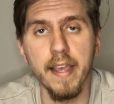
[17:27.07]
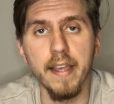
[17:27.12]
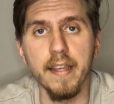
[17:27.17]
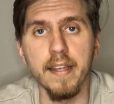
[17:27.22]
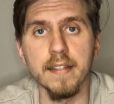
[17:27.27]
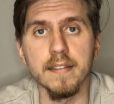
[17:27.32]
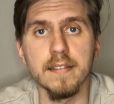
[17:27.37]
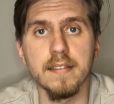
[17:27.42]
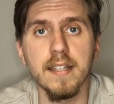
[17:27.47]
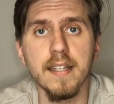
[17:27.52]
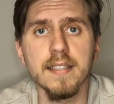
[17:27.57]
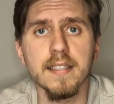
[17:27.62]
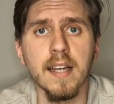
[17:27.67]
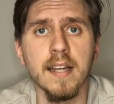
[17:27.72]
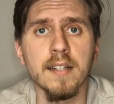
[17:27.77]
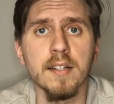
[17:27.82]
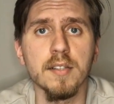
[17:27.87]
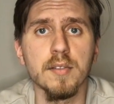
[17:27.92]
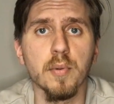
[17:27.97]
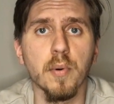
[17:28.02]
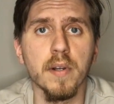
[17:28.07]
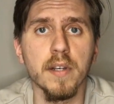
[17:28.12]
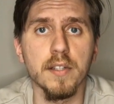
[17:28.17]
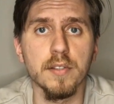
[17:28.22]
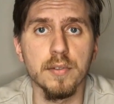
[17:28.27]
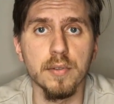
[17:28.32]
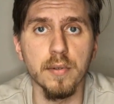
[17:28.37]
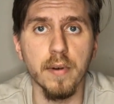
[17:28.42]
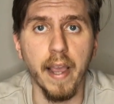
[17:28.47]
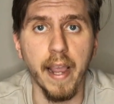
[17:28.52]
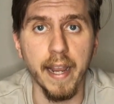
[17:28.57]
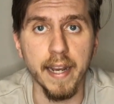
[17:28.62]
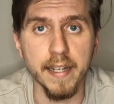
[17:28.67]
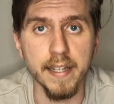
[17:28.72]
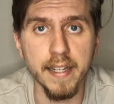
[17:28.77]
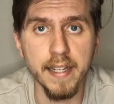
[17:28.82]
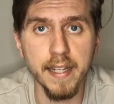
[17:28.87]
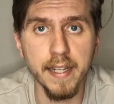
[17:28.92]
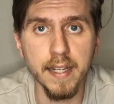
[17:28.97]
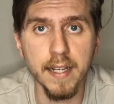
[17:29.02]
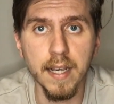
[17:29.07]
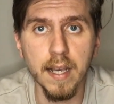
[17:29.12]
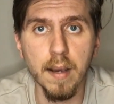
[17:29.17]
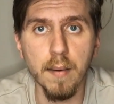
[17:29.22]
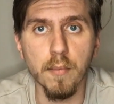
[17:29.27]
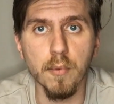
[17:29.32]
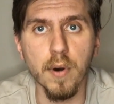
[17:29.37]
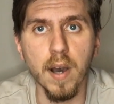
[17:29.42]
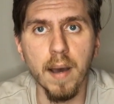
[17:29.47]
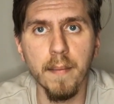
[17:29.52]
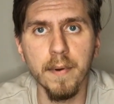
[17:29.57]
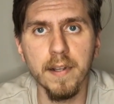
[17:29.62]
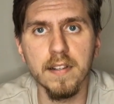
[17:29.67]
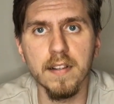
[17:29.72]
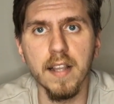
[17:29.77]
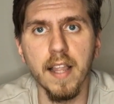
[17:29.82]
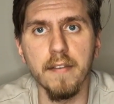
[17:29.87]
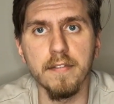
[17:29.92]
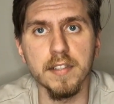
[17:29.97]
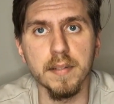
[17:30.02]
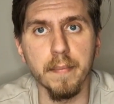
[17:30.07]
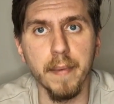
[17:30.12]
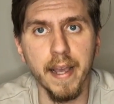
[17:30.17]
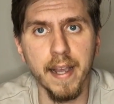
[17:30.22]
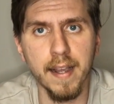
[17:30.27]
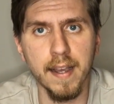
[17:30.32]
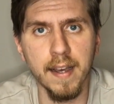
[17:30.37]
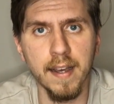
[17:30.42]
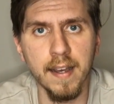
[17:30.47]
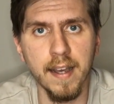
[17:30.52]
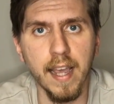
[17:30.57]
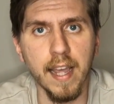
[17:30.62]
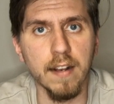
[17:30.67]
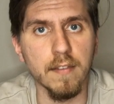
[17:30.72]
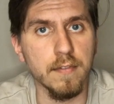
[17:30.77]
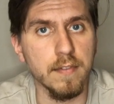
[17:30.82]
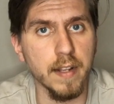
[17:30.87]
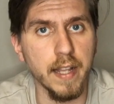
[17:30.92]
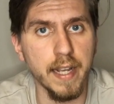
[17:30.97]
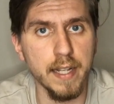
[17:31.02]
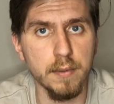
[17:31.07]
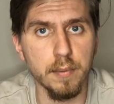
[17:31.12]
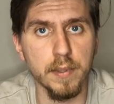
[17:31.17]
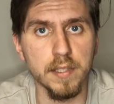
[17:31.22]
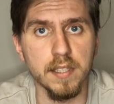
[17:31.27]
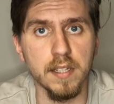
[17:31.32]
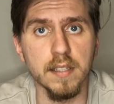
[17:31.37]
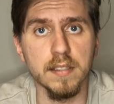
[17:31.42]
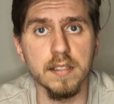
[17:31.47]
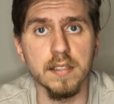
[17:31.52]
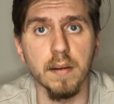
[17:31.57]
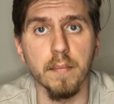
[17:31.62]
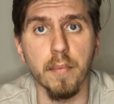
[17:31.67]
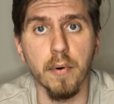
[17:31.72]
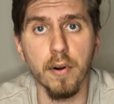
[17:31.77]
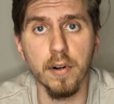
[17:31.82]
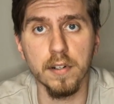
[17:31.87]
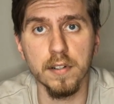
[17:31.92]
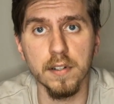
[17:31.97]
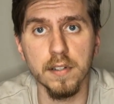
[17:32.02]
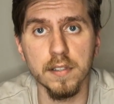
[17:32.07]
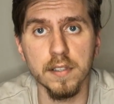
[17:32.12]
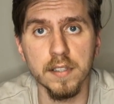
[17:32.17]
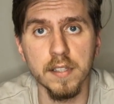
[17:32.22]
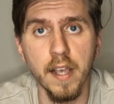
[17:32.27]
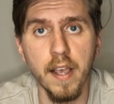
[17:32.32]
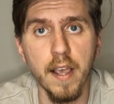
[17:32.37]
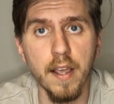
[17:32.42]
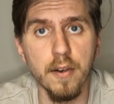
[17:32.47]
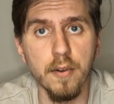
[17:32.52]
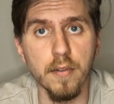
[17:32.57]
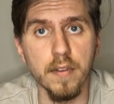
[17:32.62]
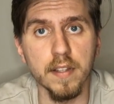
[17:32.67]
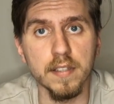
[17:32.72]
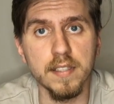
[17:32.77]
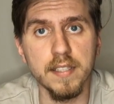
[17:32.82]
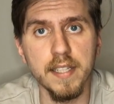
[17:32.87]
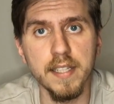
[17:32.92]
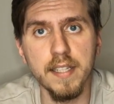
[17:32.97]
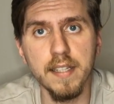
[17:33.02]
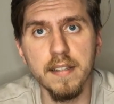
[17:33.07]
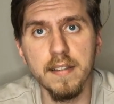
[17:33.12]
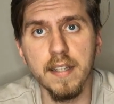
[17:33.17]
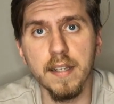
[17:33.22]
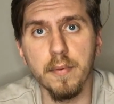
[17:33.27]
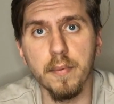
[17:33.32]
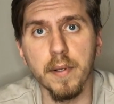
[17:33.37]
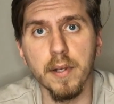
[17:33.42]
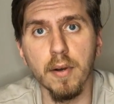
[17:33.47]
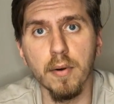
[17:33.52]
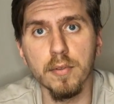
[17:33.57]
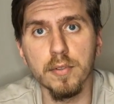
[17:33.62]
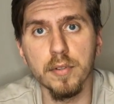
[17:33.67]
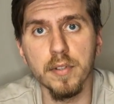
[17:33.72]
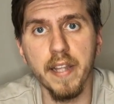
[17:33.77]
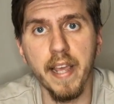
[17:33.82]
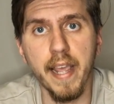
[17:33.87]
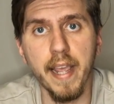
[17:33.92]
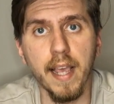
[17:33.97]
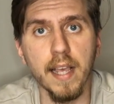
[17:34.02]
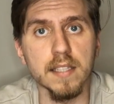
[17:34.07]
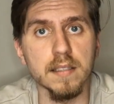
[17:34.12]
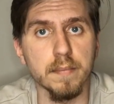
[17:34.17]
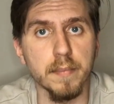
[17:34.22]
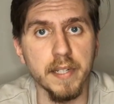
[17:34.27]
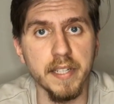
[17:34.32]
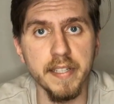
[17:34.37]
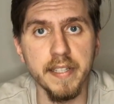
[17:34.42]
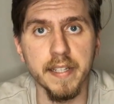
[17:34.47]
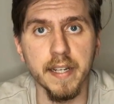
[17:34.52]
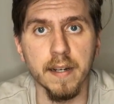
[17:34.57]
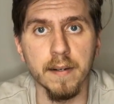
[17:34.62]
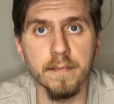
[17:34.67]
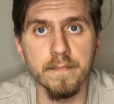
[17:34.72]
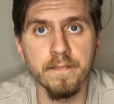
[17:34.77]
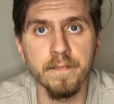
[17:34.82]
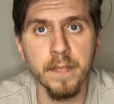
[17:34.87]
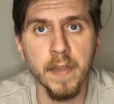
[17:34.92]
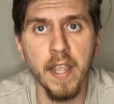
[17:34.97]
In 622 AD, Muhammad left Mecca and fled with his supporters to the city that we know today as Medina.